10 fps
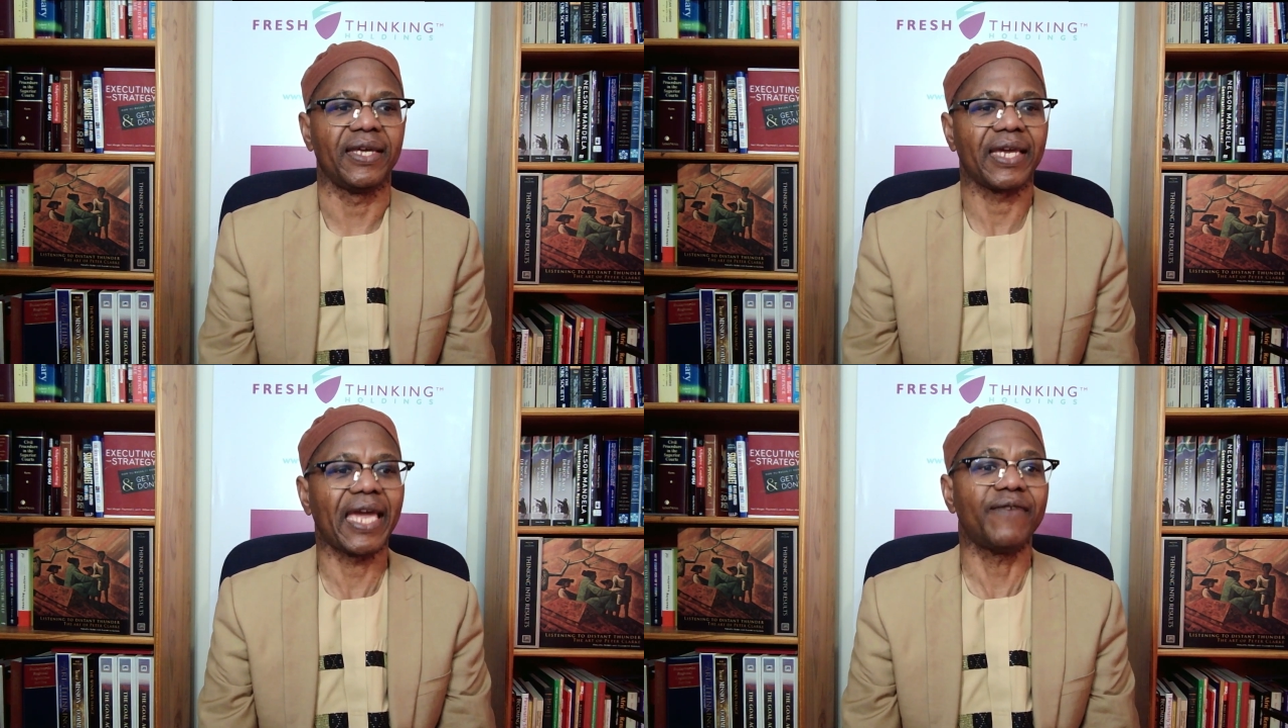
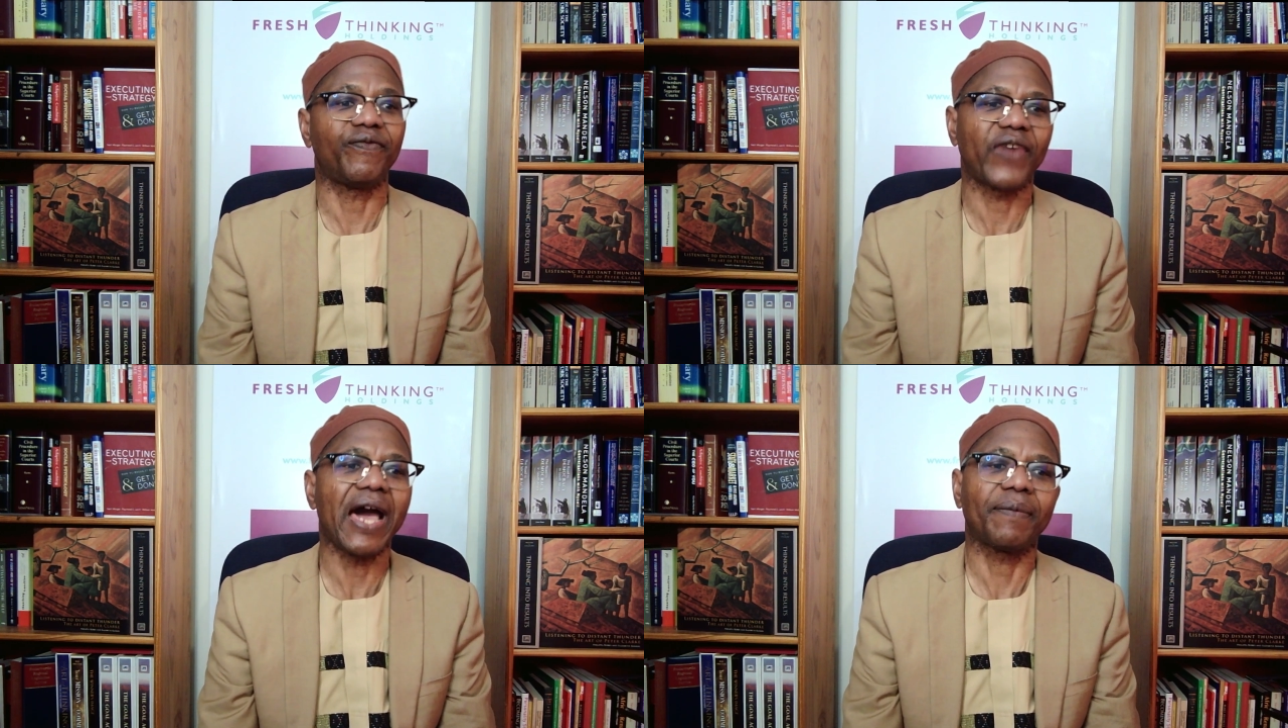can
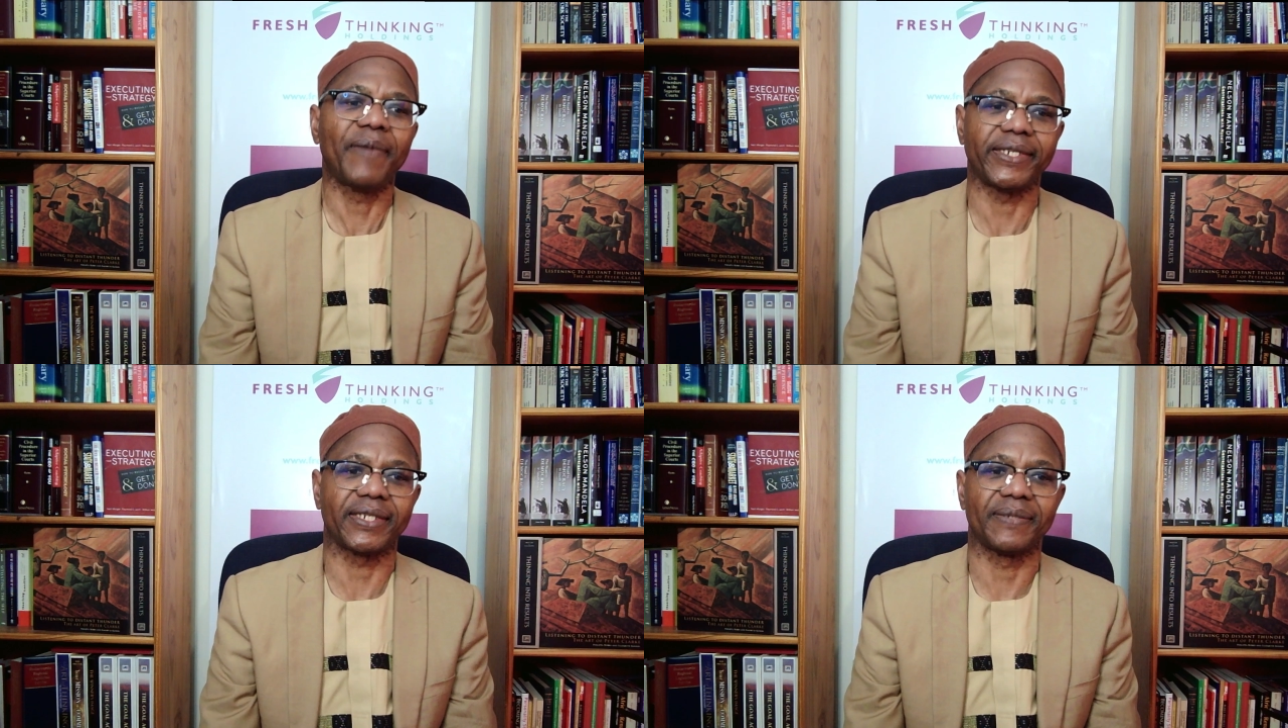
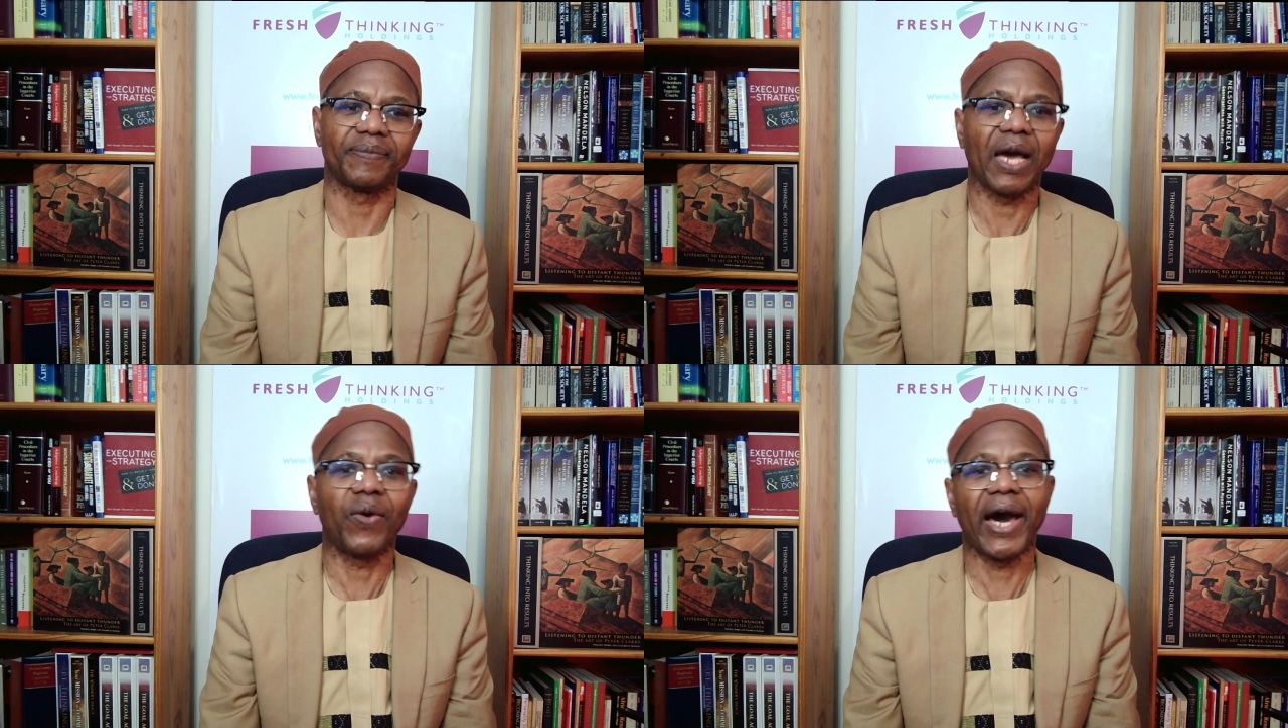fragment
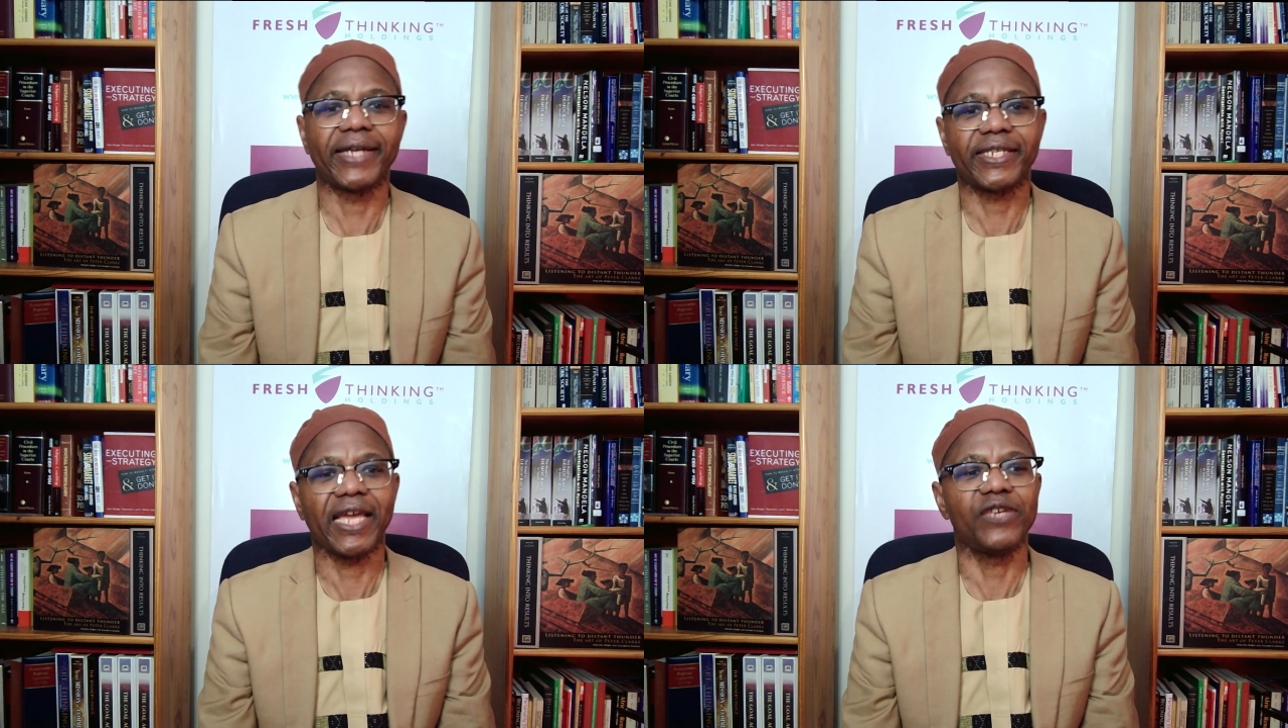our
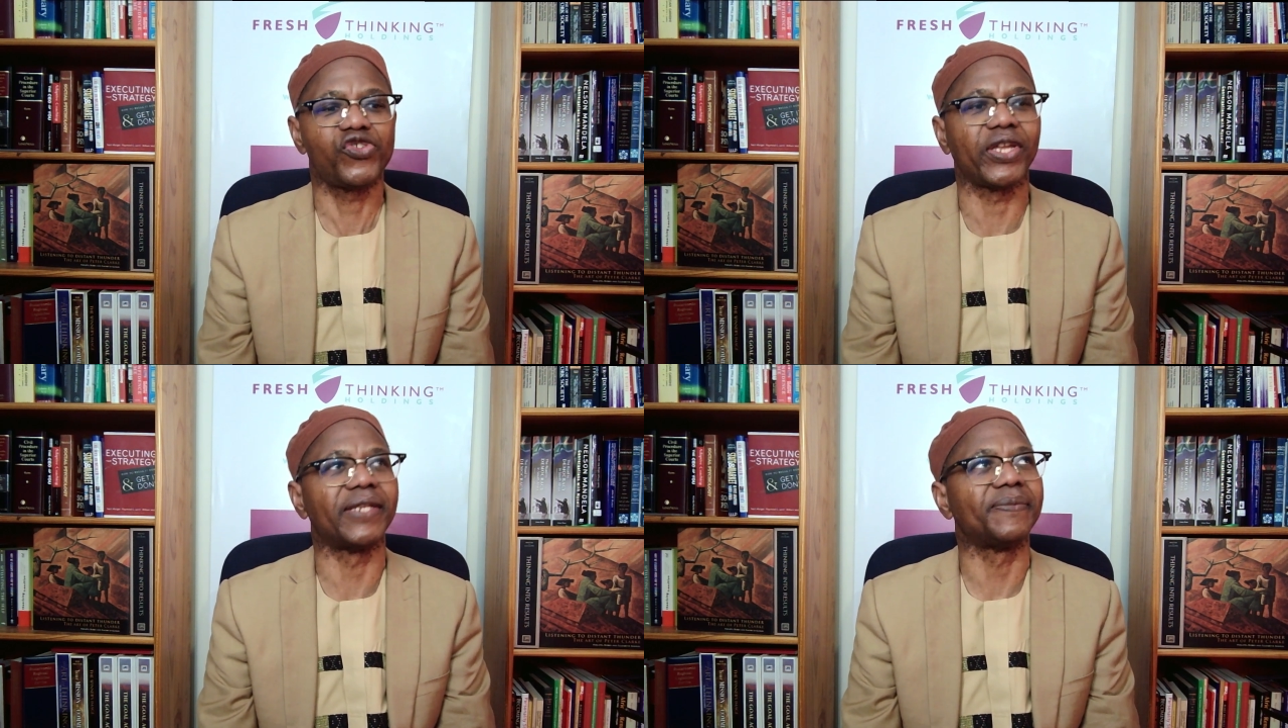
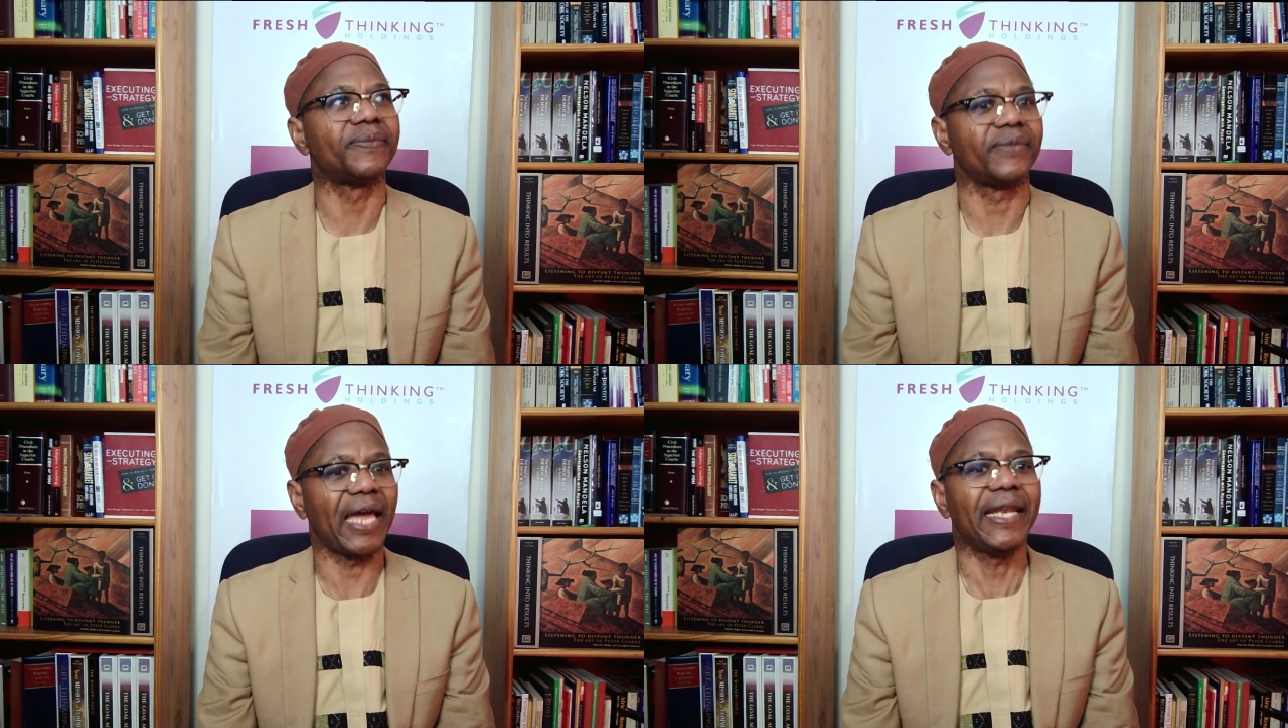attention
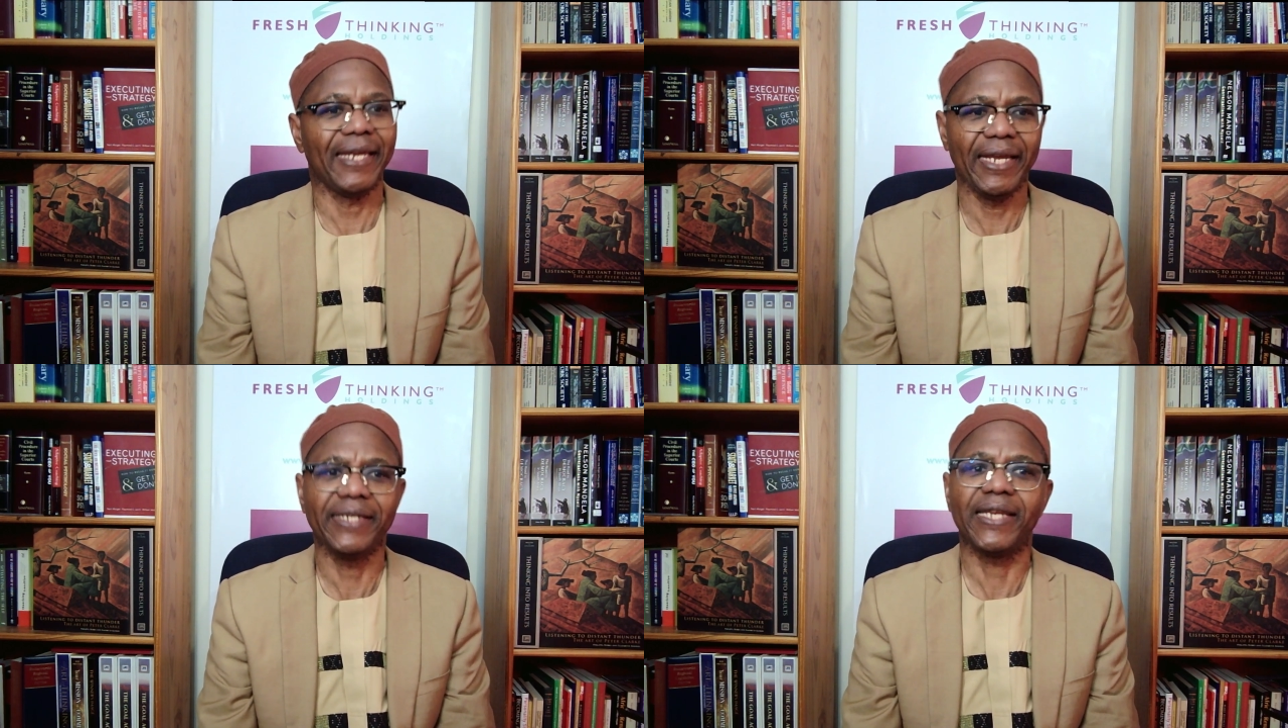and
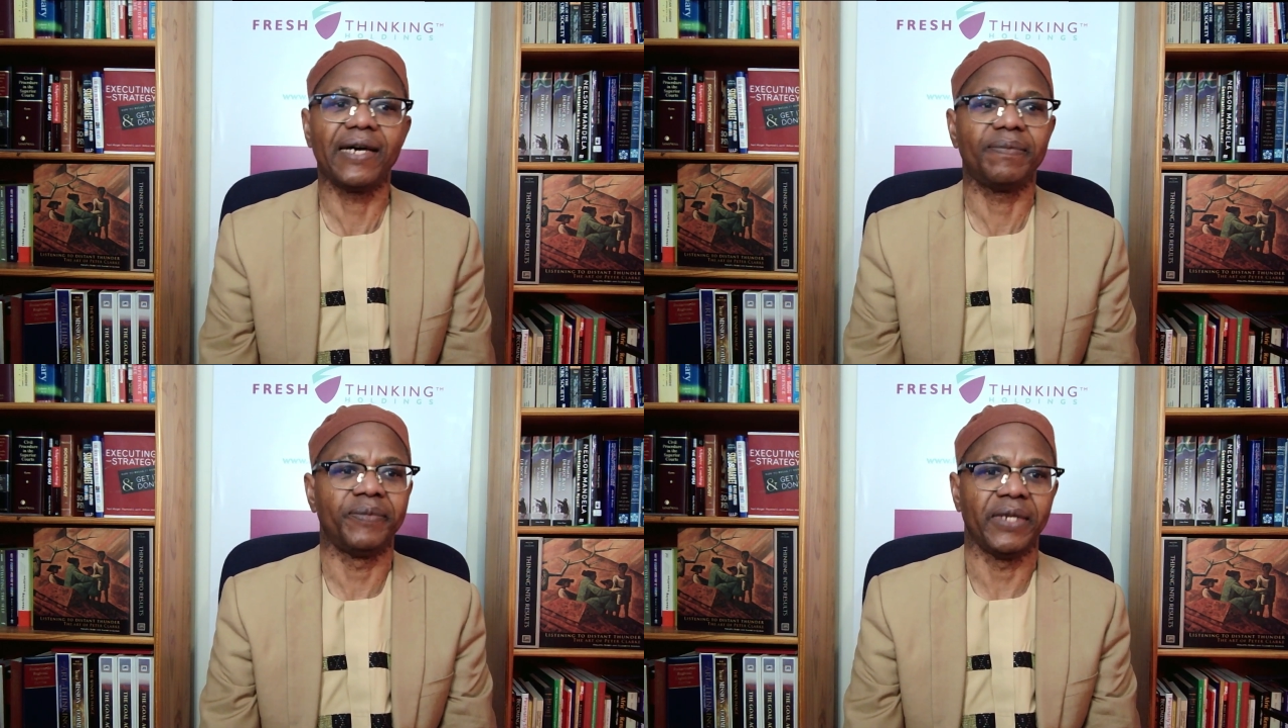hinder